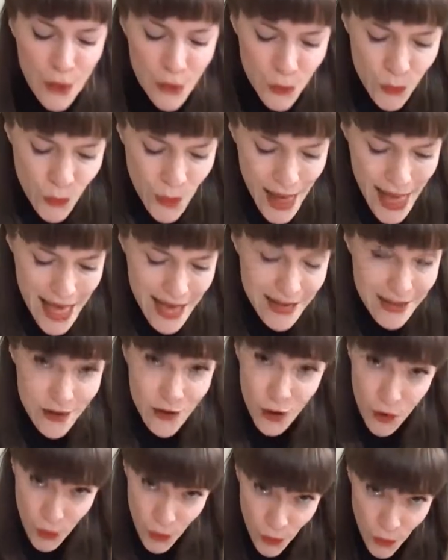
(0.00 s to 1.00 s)

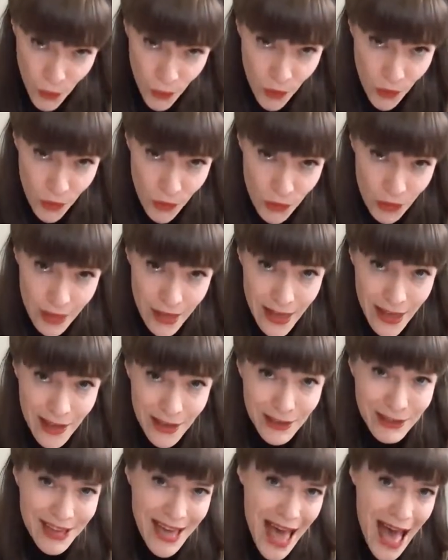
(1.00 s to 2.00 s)
When all
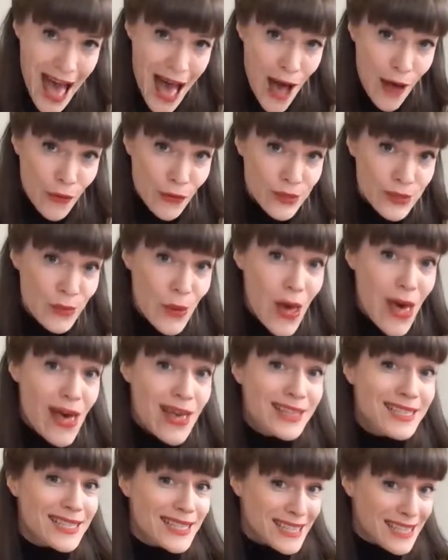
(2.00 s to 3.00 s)
the cows
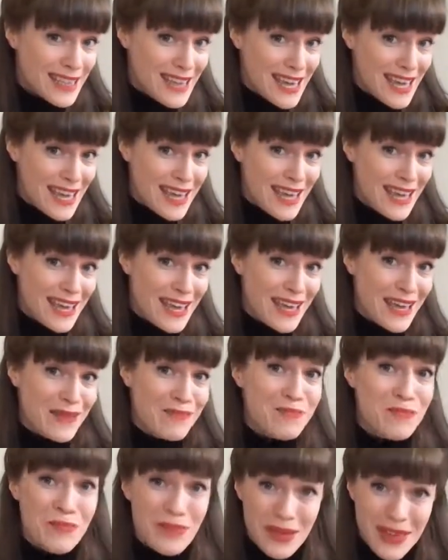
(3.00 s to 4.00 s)
were
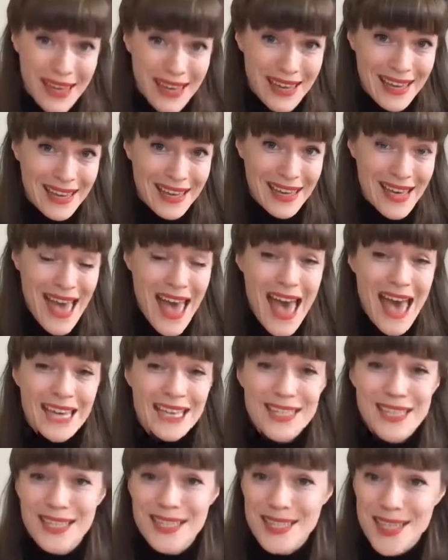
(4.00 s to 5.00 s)
sleeping
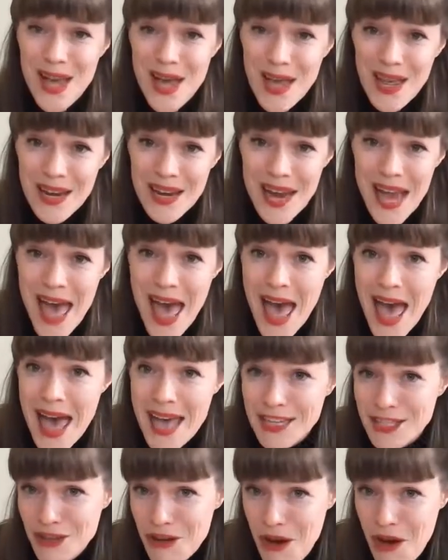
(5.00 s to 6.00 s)
and the sun
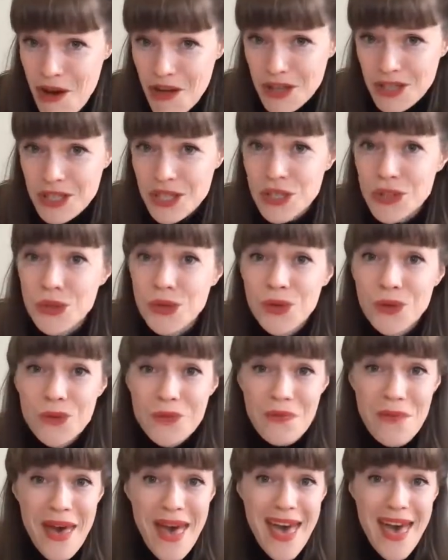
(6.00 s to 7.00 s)
had gone to
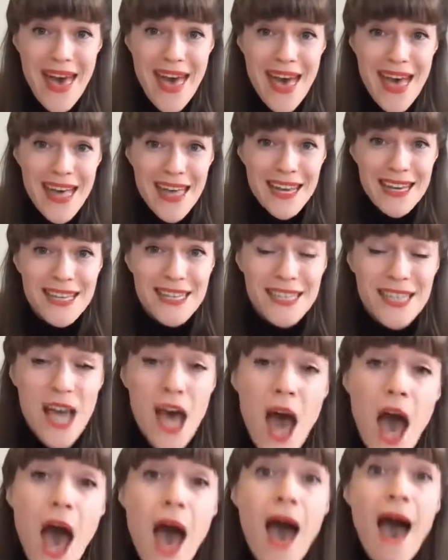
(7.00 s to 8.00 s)
bed,
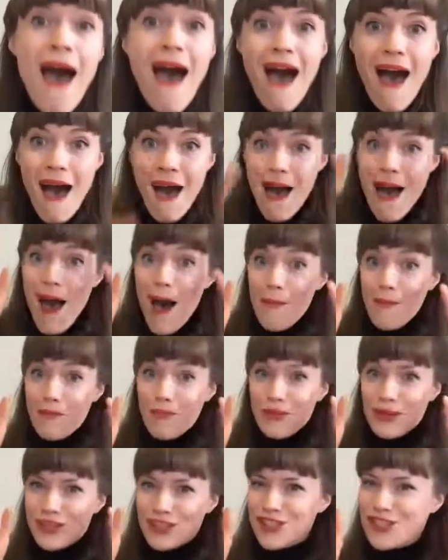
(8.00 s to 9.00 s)
up
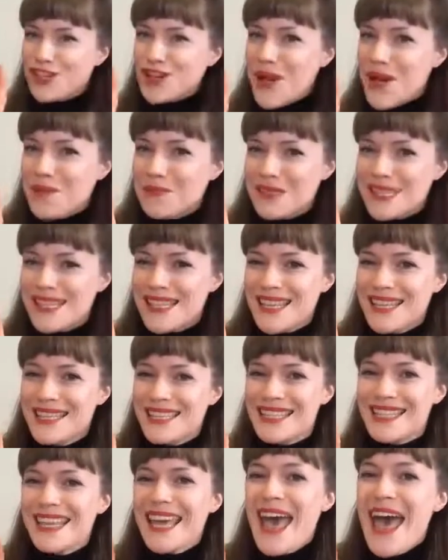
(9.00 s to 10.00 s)
jumped
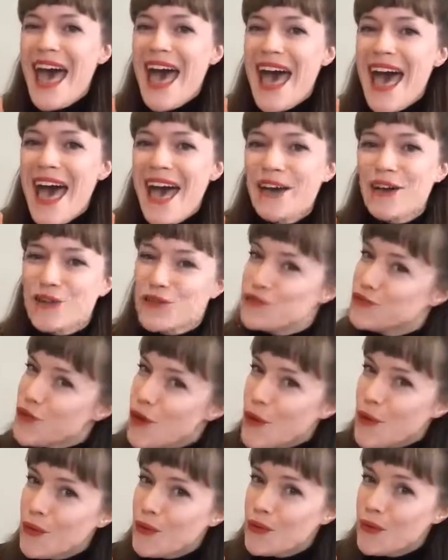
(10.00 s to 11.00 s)
the
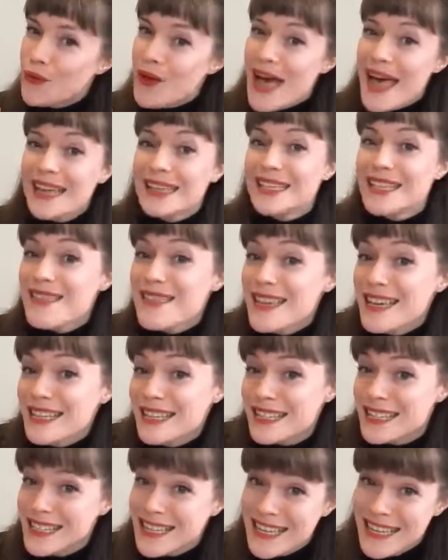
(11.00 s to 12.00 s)
scarecrow and this
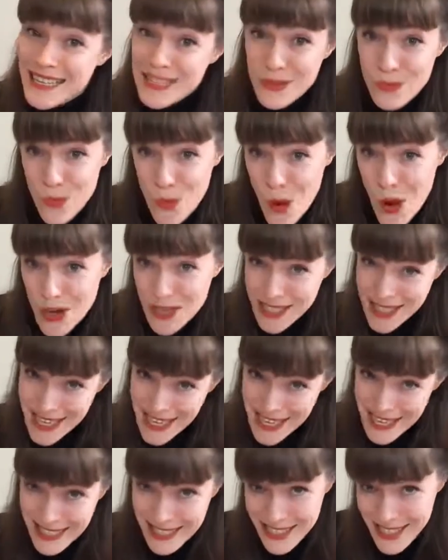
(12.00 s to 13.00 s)
is what
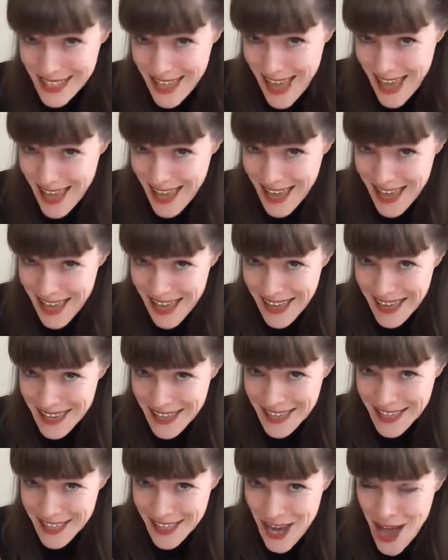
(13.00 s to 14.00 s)
he
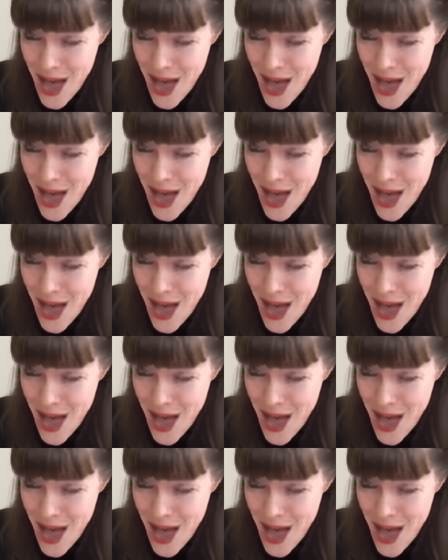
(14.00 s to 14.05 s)
said.